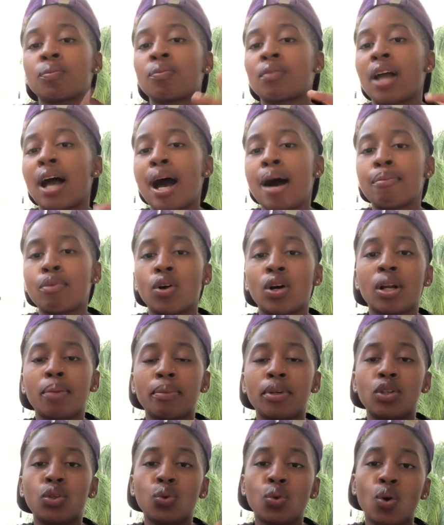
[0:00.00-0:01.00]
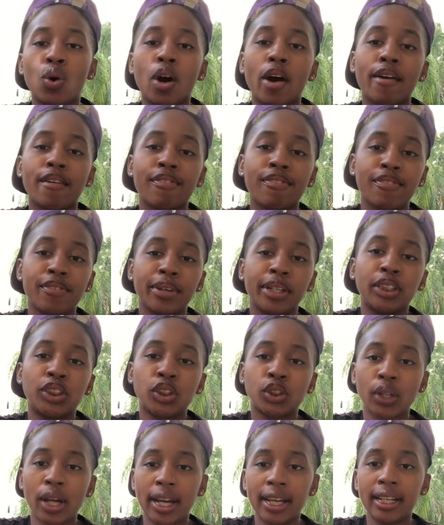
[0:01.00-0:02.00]
I'm going to be doing a free
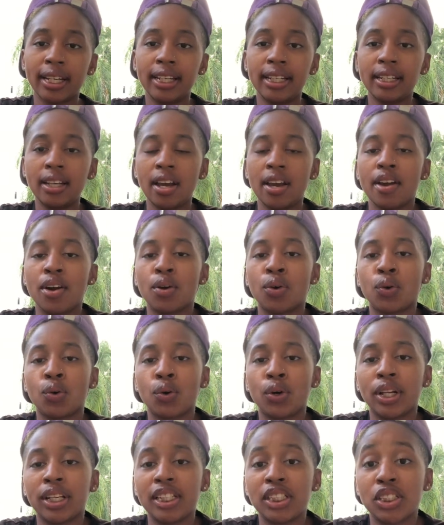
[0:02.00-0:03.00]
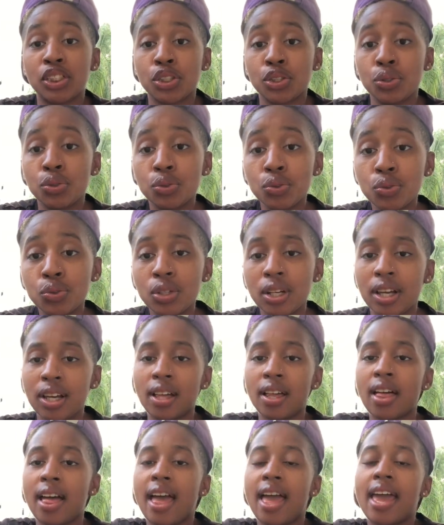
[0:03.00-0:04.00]
training really soon,
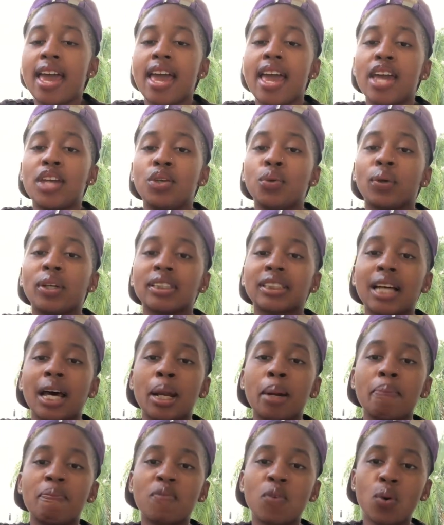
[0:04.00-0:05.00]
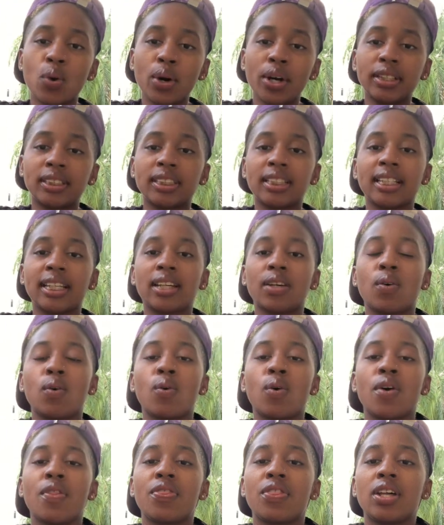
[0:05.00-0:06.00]
and you can sign up for it to get
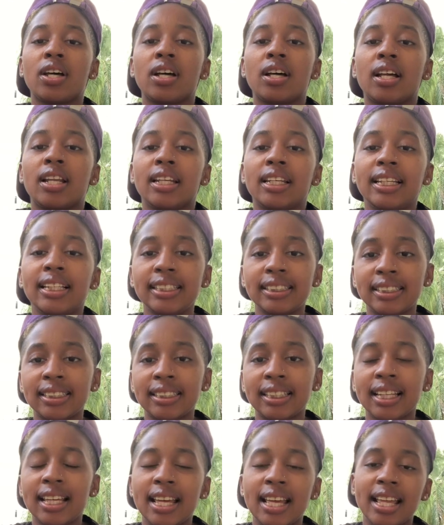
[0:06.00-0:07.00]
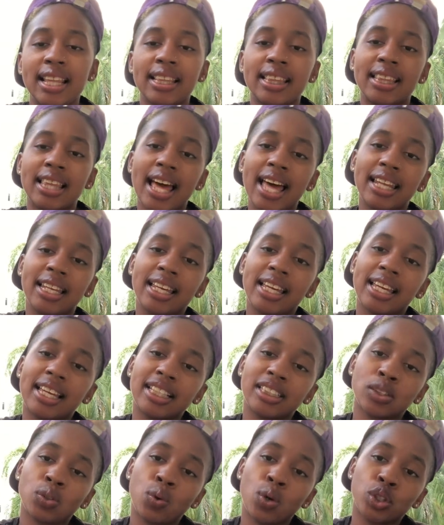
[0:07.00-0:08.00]
on the list. That link
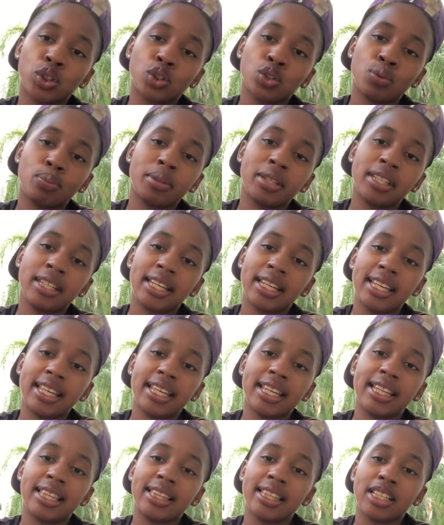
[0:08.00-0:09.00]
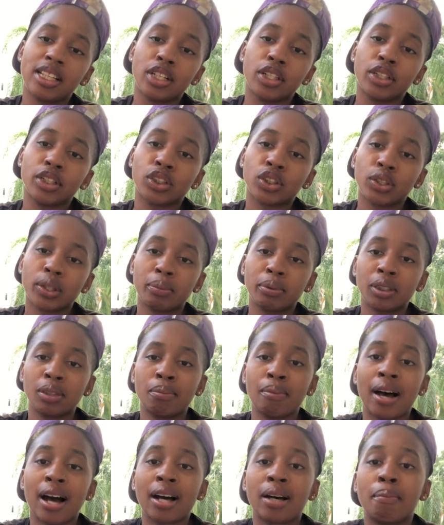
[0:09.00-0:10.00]
is going to be in the
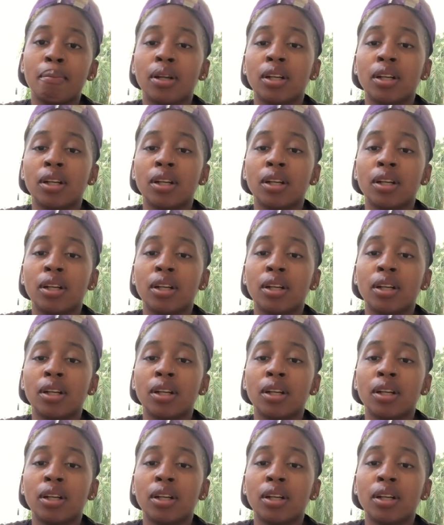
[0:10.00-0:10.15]
description box